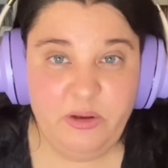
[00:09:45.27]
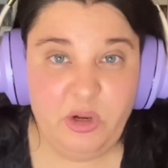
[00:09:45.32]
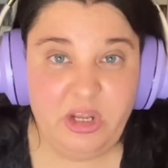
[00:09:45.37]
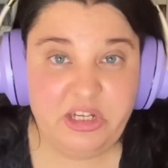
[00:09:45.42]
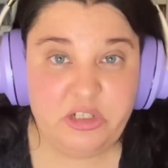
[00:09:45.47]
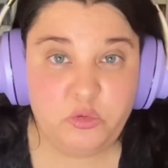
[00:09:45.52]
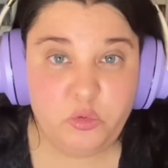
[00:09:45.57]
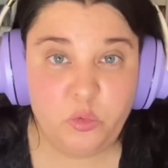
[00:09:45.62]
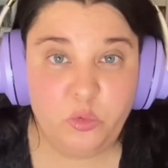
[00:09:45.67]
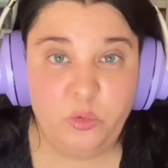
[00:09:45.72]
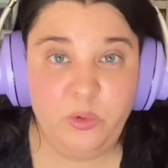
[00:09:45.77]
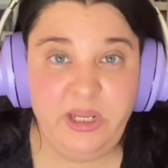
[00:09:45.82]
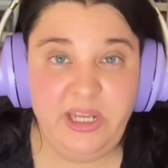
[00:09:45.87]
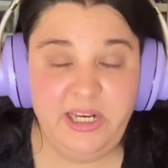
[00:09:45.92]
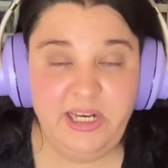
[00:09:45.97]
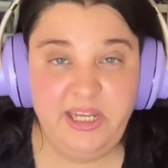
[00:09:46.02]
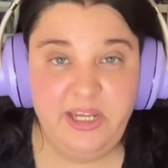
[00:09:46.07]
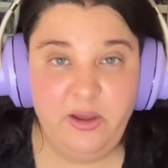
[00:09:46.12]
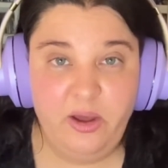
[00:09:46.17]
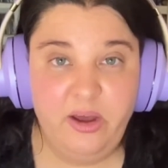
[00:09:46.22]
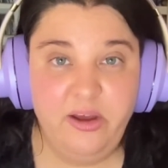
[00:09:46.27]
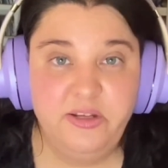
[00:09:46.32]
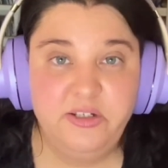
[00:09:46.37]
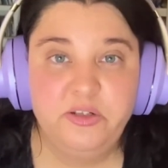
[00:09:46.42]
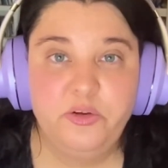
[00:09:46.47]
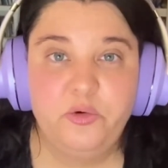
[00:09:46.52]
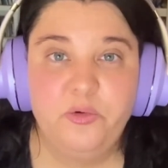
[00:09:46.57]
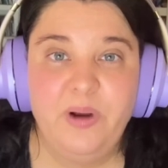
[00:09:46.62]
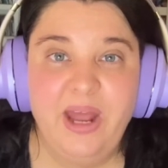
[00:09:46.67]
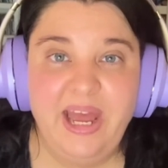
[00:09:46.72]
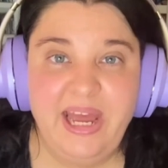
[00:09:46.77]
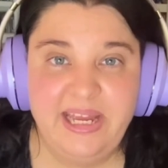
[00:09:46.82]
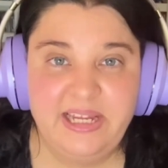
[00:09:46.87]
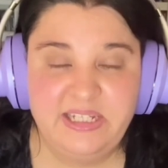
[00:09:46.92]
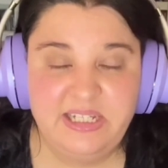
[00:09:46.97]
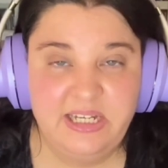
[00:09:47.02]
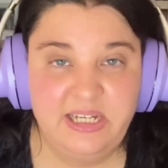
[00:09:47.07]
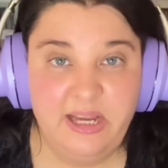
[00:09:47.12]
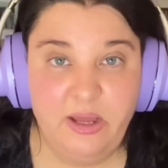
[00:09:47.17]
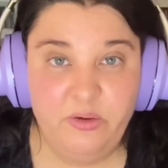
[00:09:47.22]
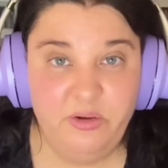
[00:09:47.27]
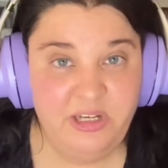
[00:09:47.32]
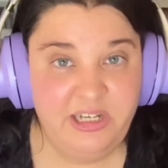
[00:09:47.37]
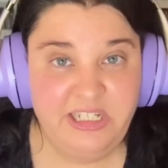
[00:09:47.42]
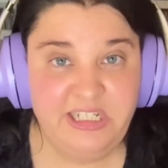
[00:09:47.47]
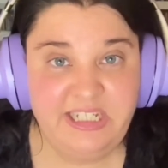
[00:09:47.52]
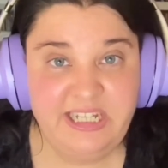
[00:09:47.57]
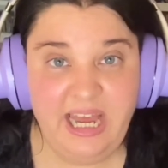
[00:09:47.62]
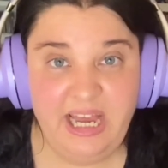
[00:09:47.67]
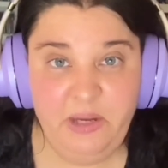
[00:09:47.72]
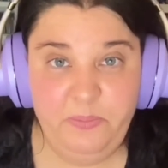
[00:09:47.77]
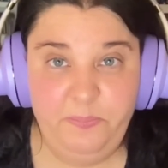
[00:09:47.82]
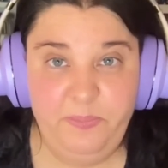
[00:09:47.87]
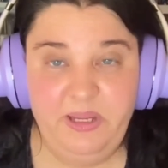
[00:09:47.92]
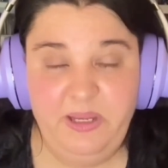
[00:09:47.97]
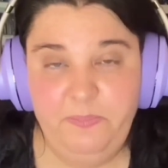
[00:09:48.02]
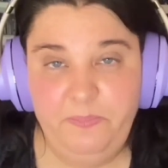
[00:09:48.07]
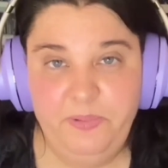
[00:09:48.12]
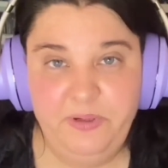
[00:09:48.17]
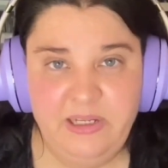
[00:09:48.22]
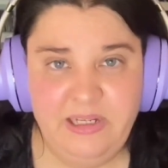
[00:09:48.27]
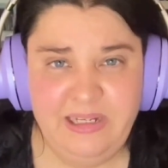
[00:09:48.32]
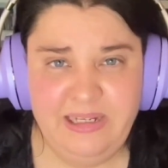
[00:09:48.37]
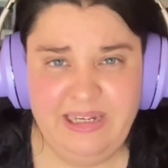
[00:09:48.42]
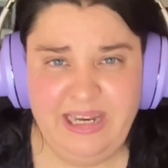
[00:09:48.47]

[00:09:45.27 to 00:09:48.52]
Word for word: it's really on the rise and now young people